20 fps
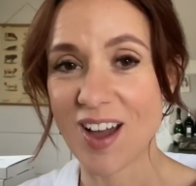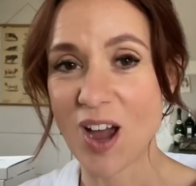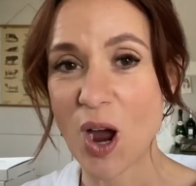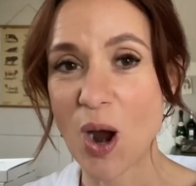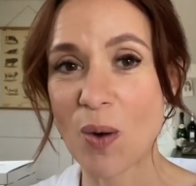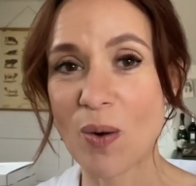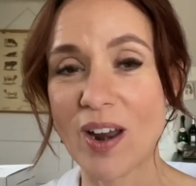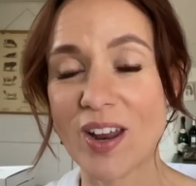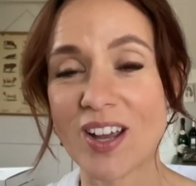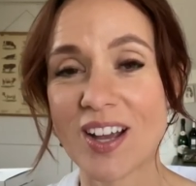All
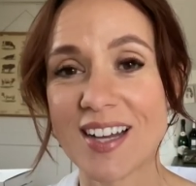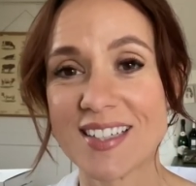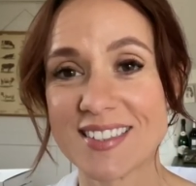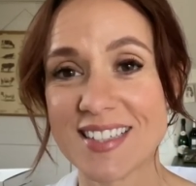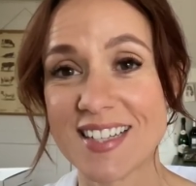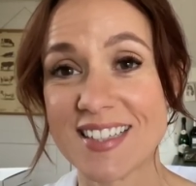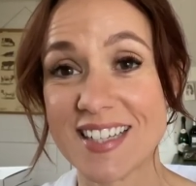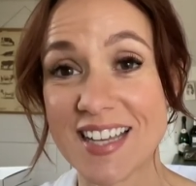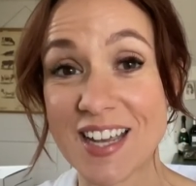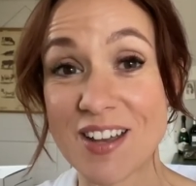right, you guys,
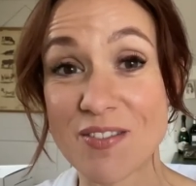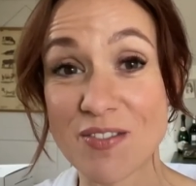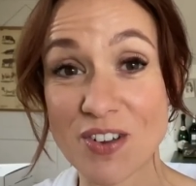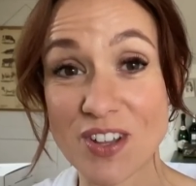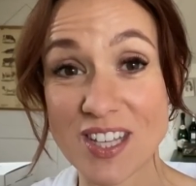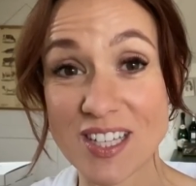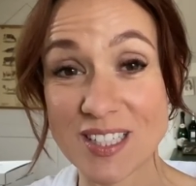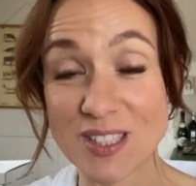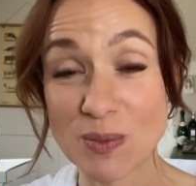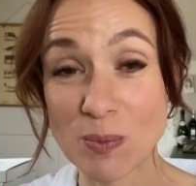that's it for
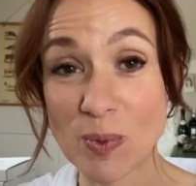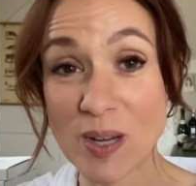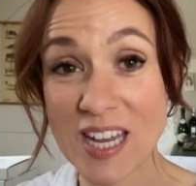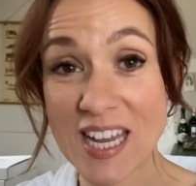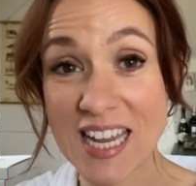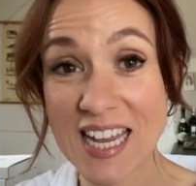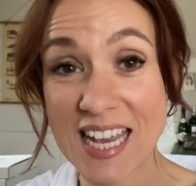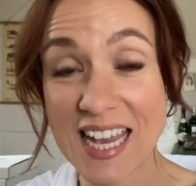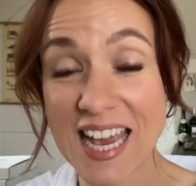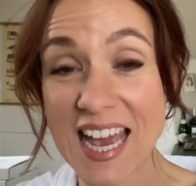this
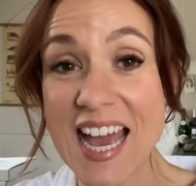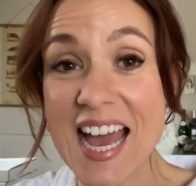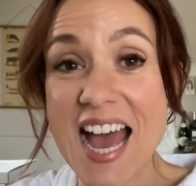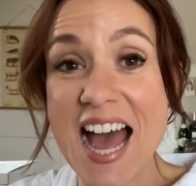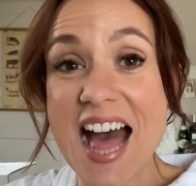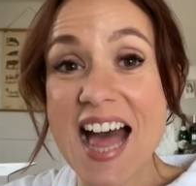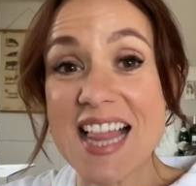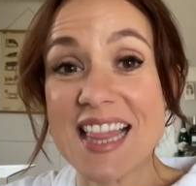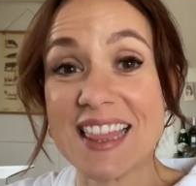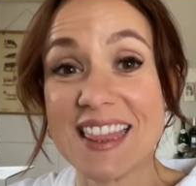week.
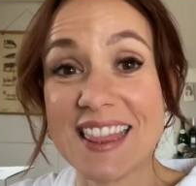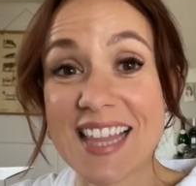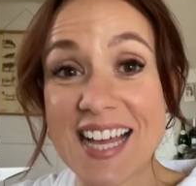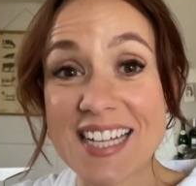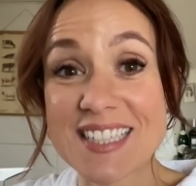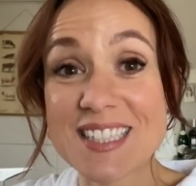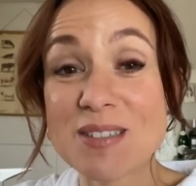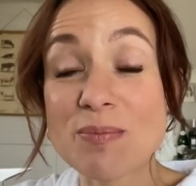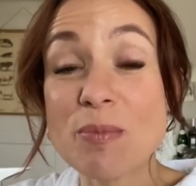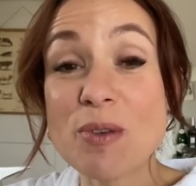
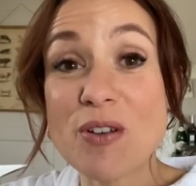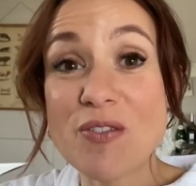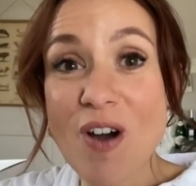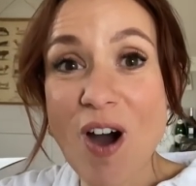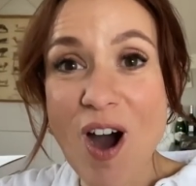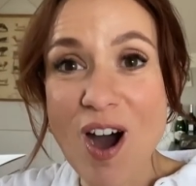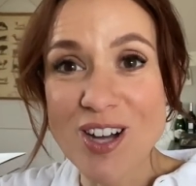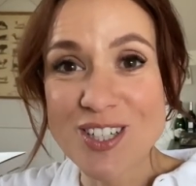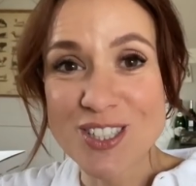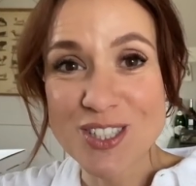Let's move
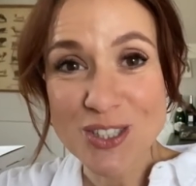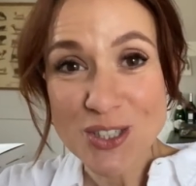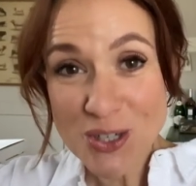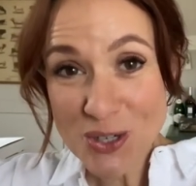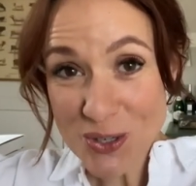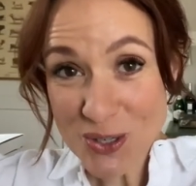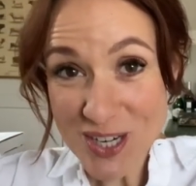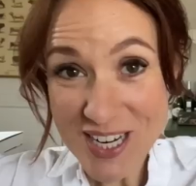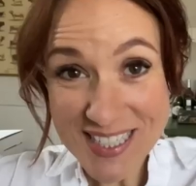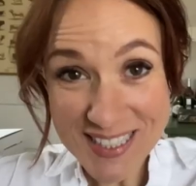on to
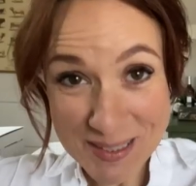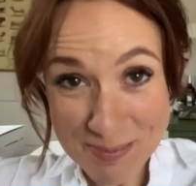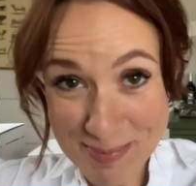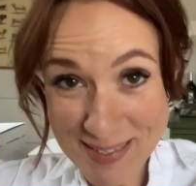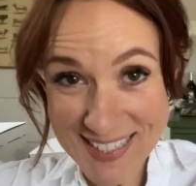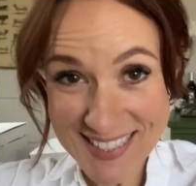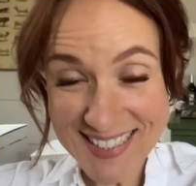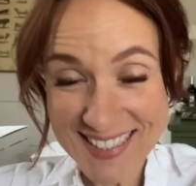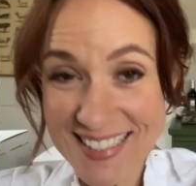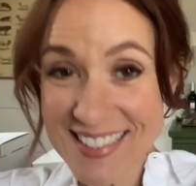Christmas
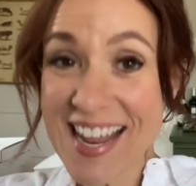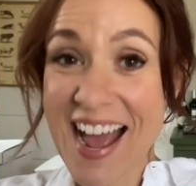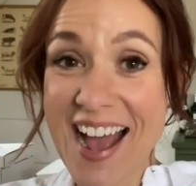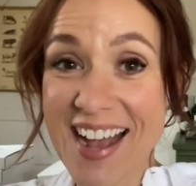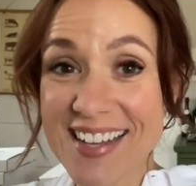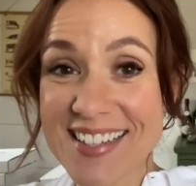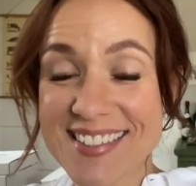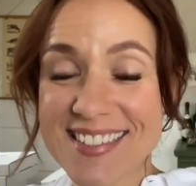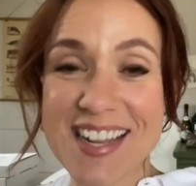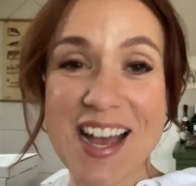
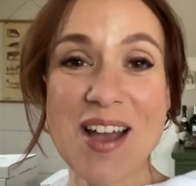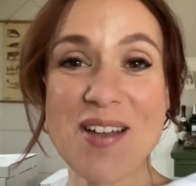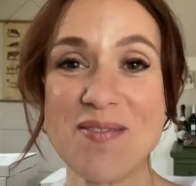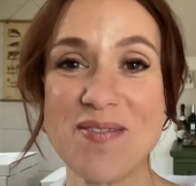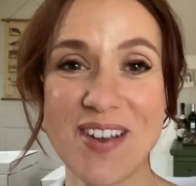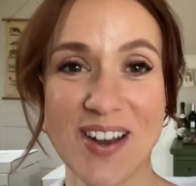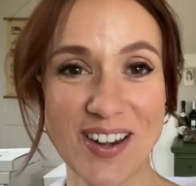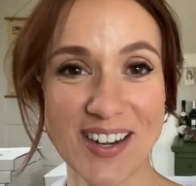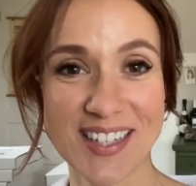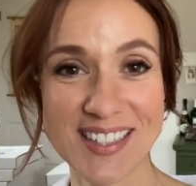next. I'm
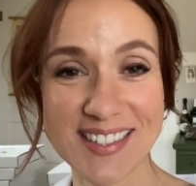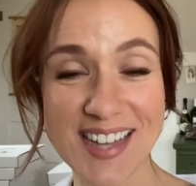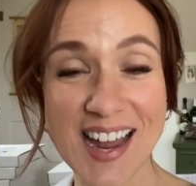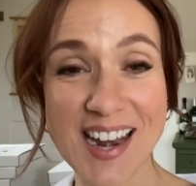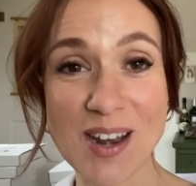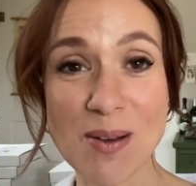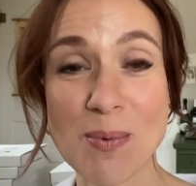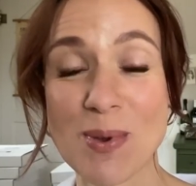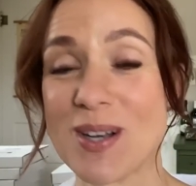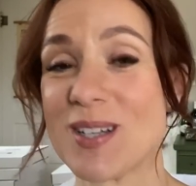very
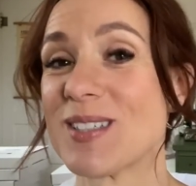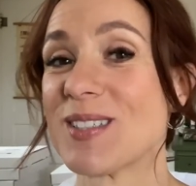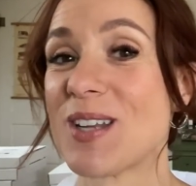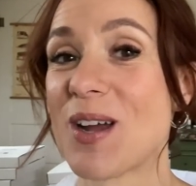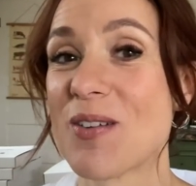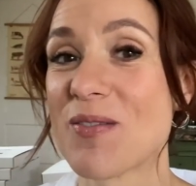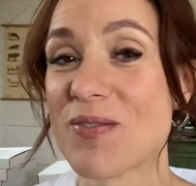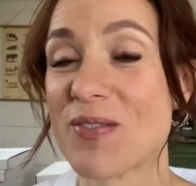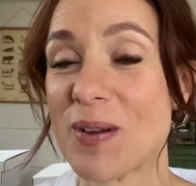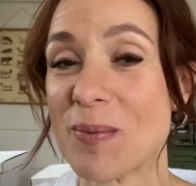excited. We're gonna
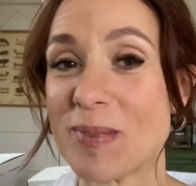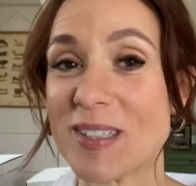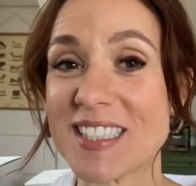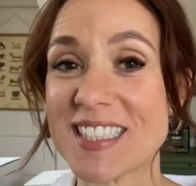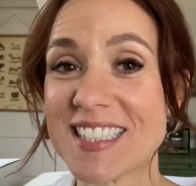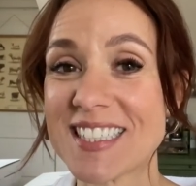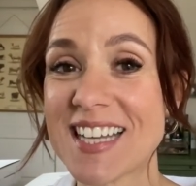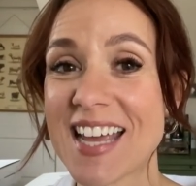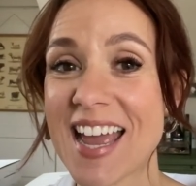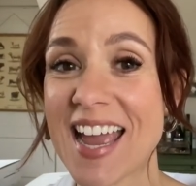start filming
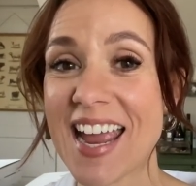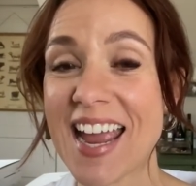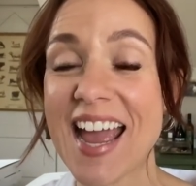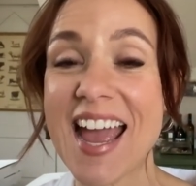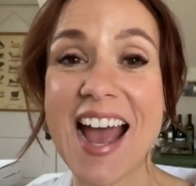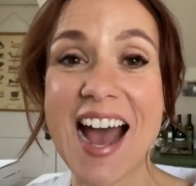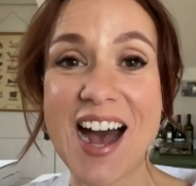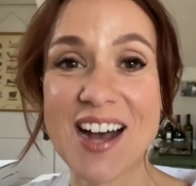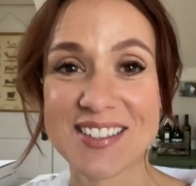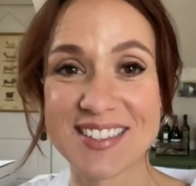today.
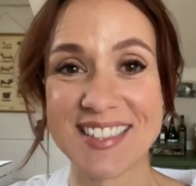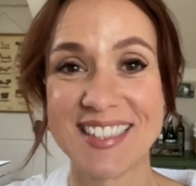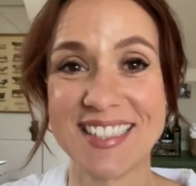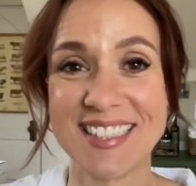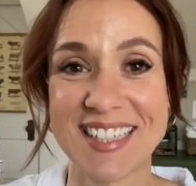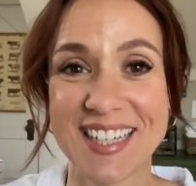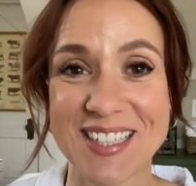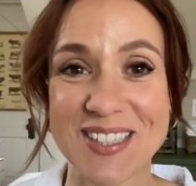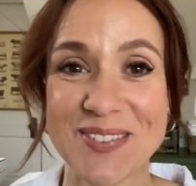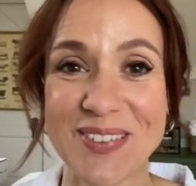I'll see you
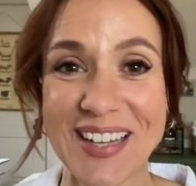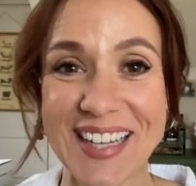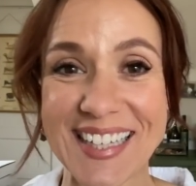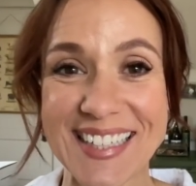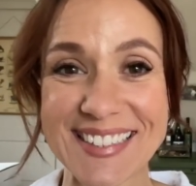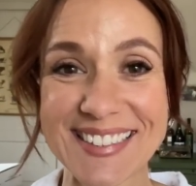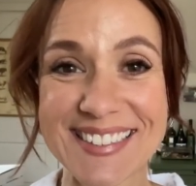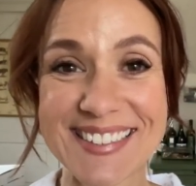next week.